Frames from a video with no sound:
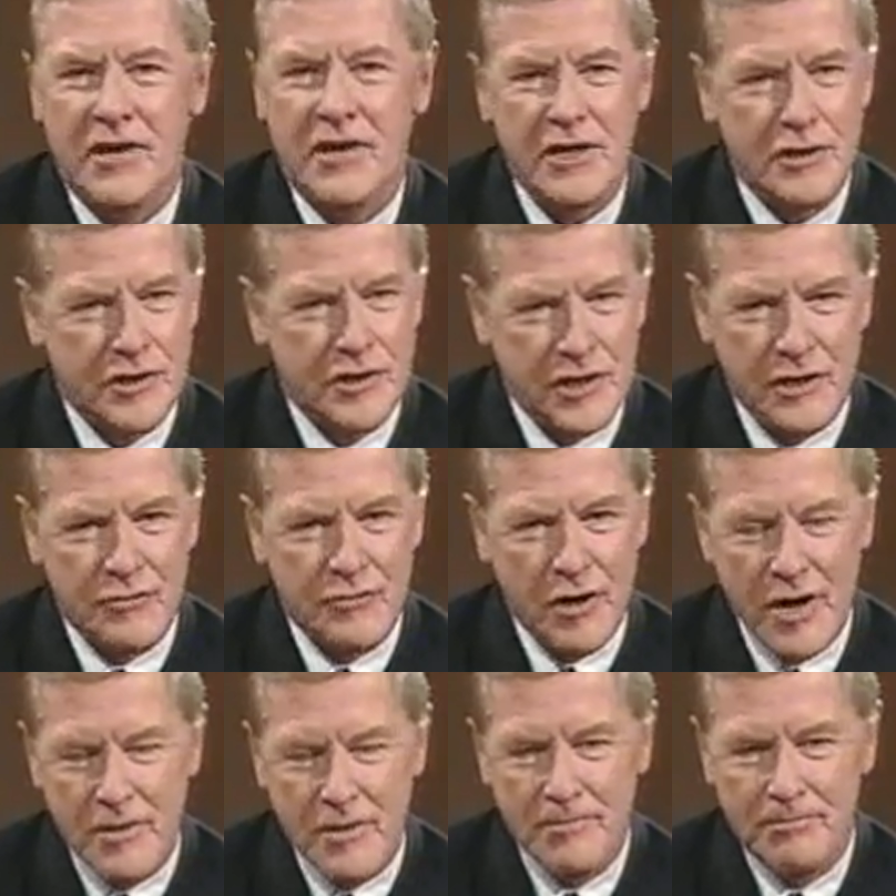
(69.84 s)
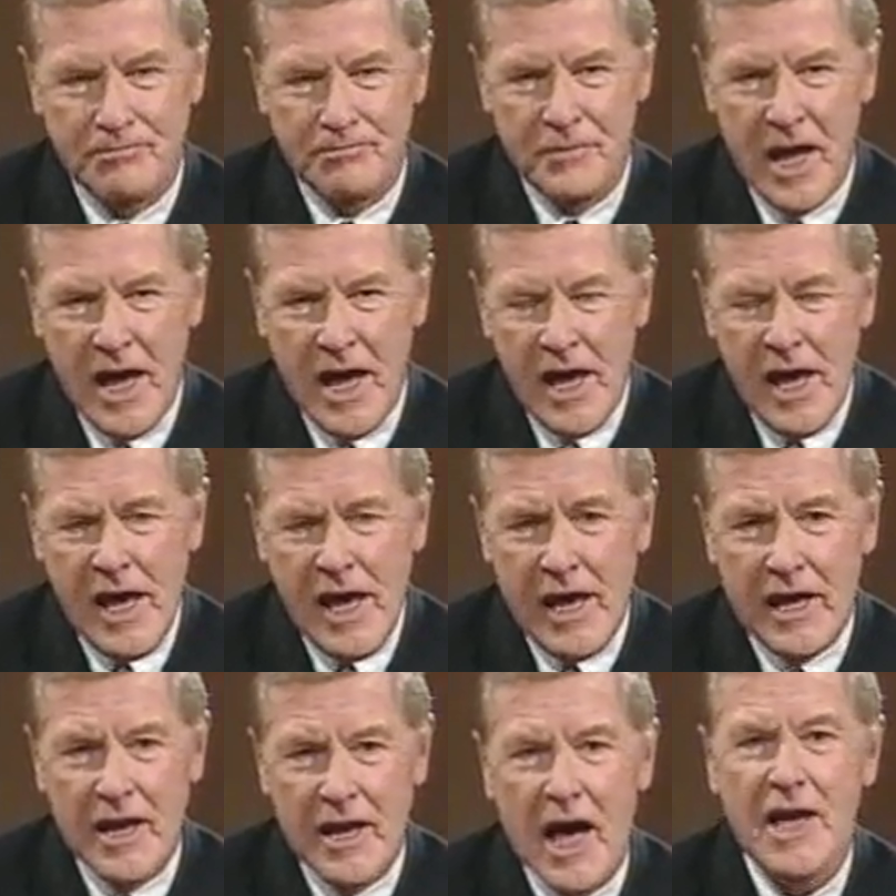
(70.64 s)
of 8 children.
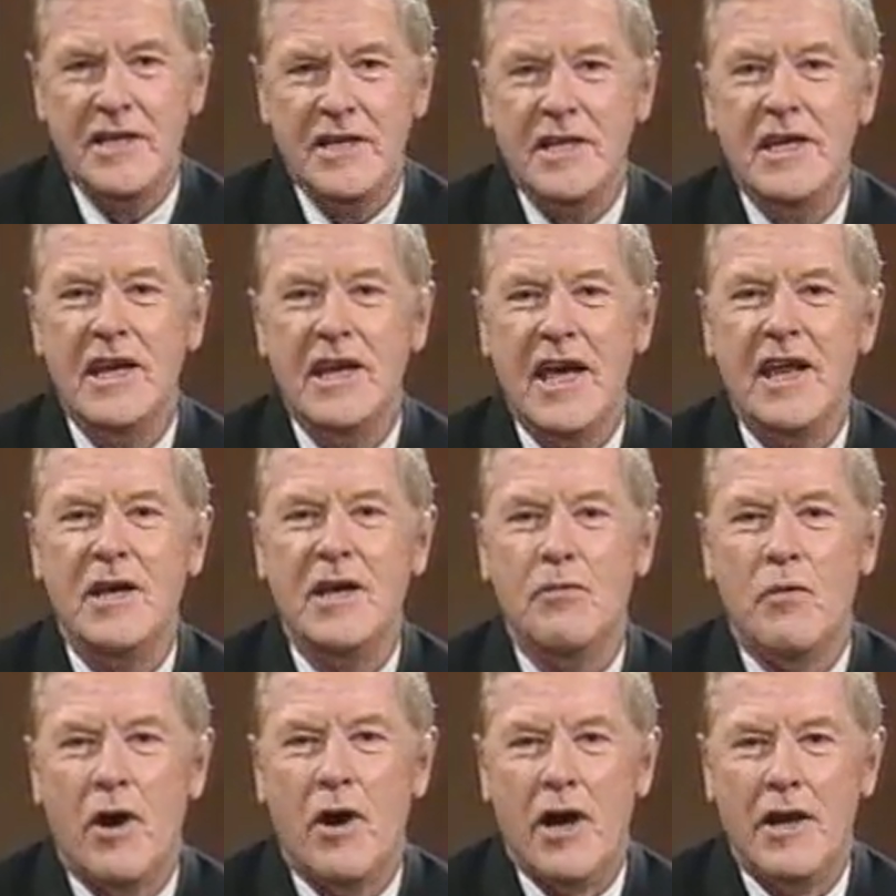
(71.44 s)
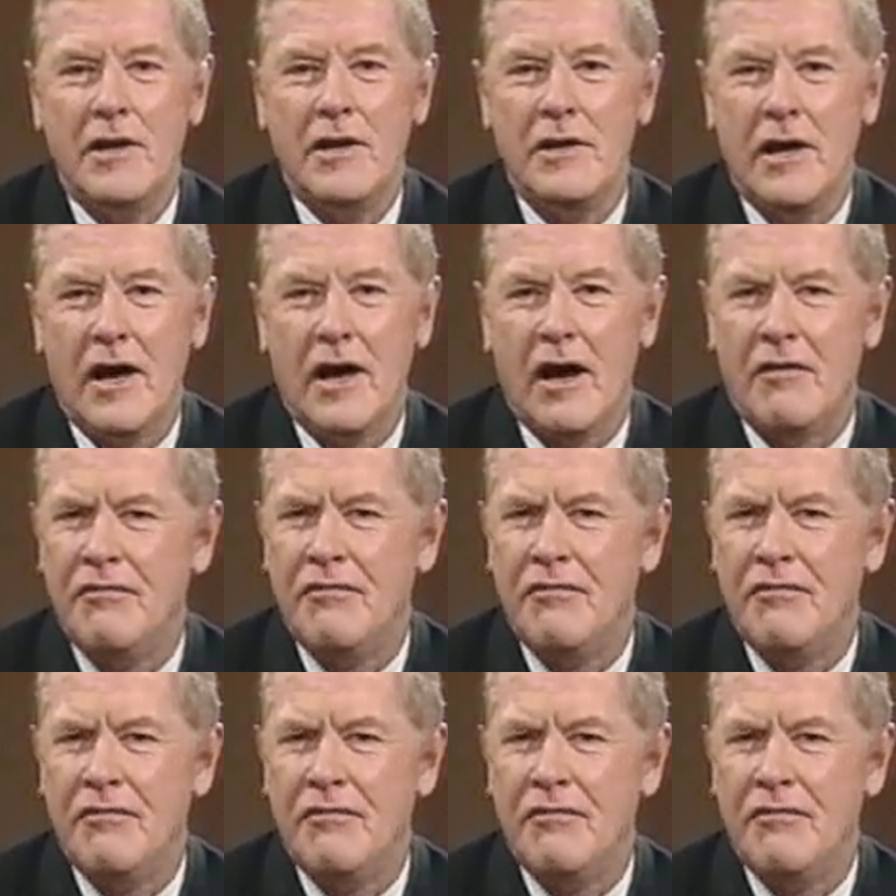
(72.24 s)
In 1981,